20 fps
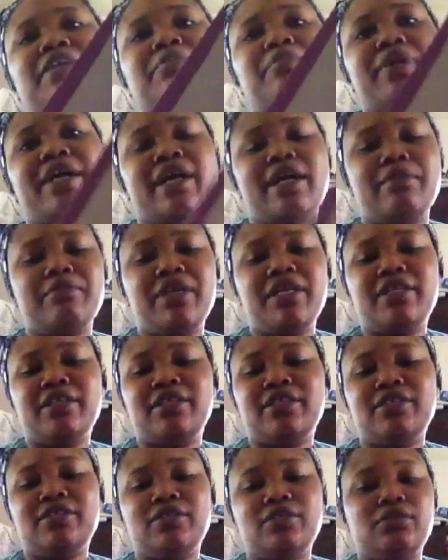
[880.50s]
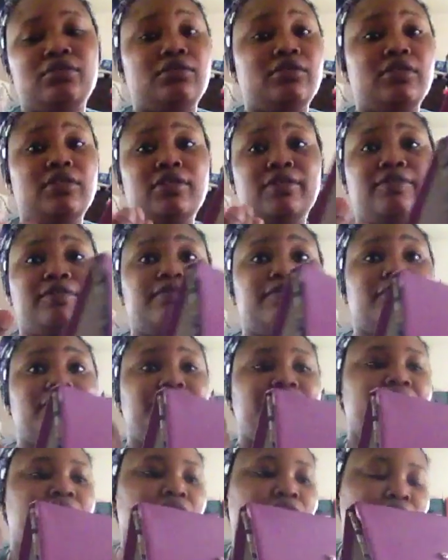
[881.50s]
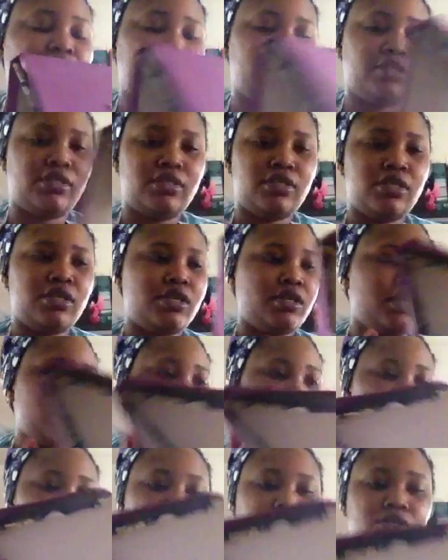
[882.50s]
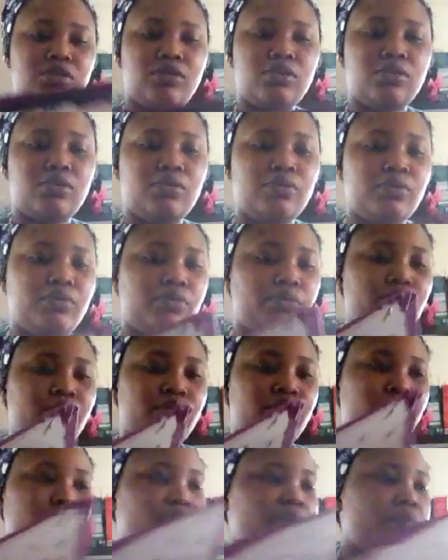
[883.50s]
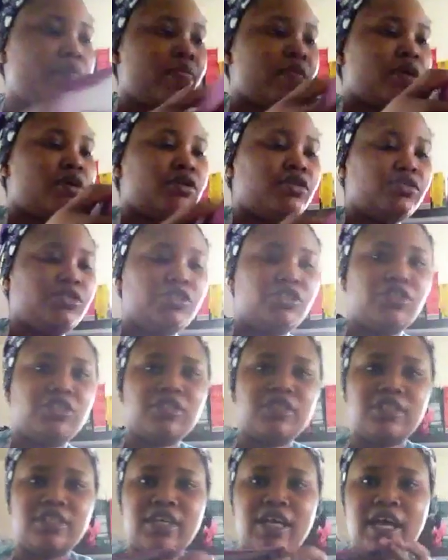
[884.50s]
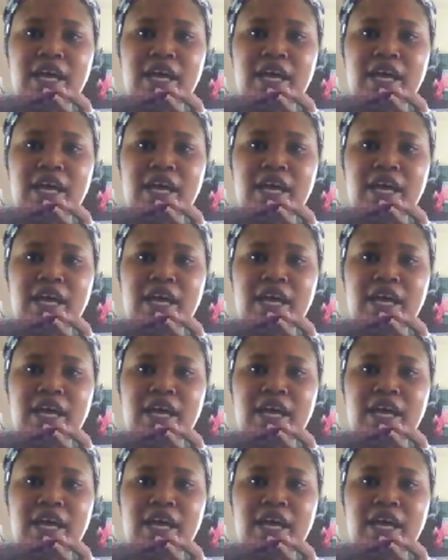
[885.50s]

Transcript: bag, I mean the rough edges. So just